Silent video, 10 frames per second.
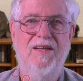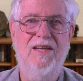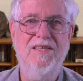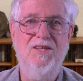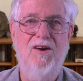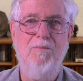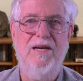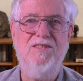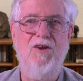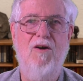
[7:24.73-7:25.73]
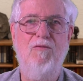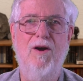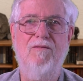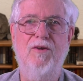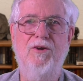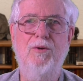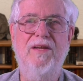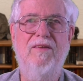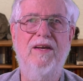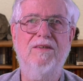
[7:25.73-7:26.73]
Let's talk about software for
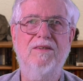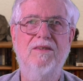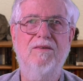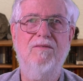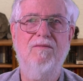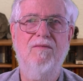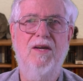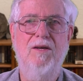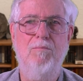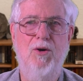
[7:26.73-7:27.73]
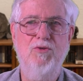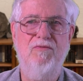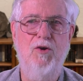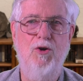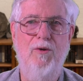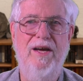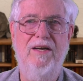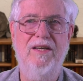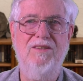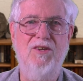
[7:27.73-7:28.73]
doing this. Most photo
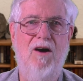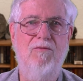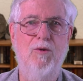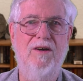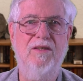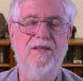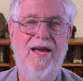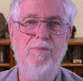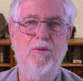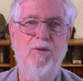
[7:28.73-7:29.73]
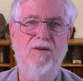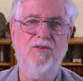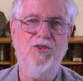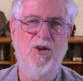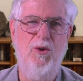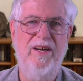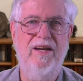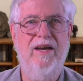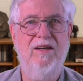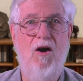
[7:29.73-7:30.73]
editing software is capable of showing
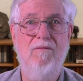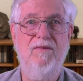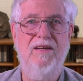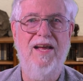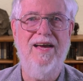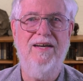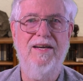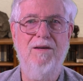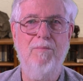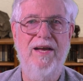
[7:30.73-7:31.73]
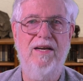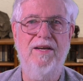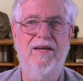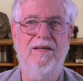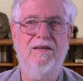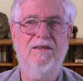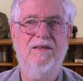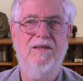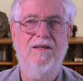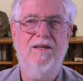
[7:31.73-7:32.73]
and often editing metadata,
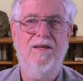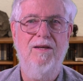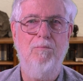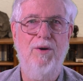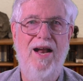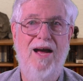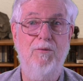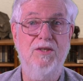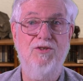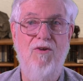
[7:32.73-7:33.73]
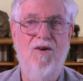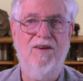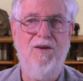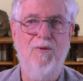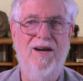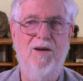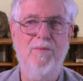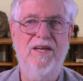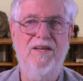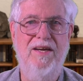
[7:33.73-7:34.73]
but I would strongly
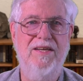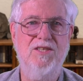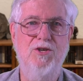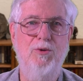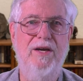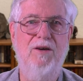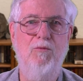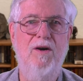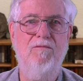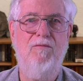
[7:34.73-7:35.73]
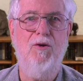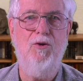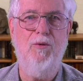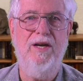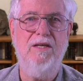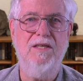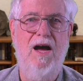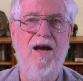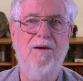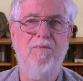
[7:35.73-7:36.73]
recommend against doing it one photo at a
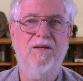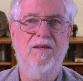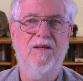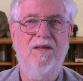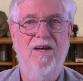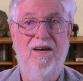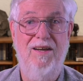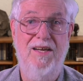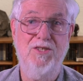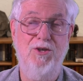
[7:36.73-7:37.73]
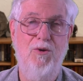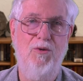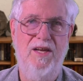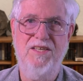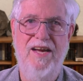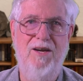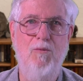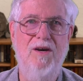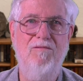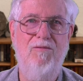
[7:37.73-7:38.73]
time, unless you only take
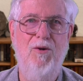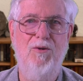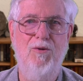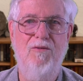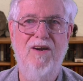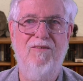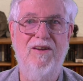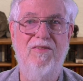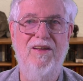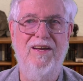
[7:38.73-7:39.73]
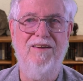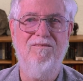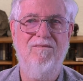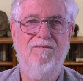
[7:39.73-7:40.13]
one photo of everything.